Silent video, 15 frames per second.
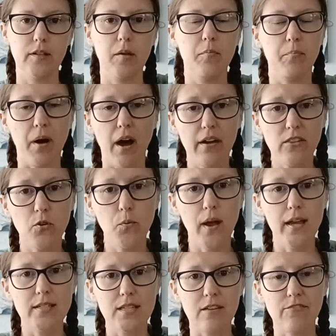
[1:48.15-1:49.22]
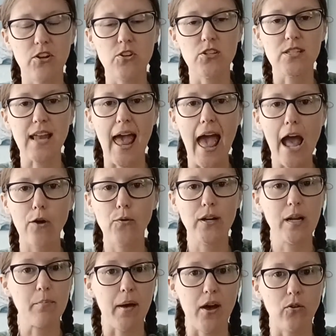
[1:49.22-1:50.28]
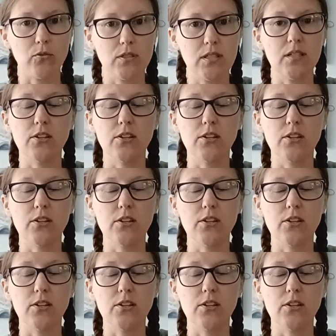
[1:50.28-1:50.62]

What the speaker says: But otherwise, if you're just out and about,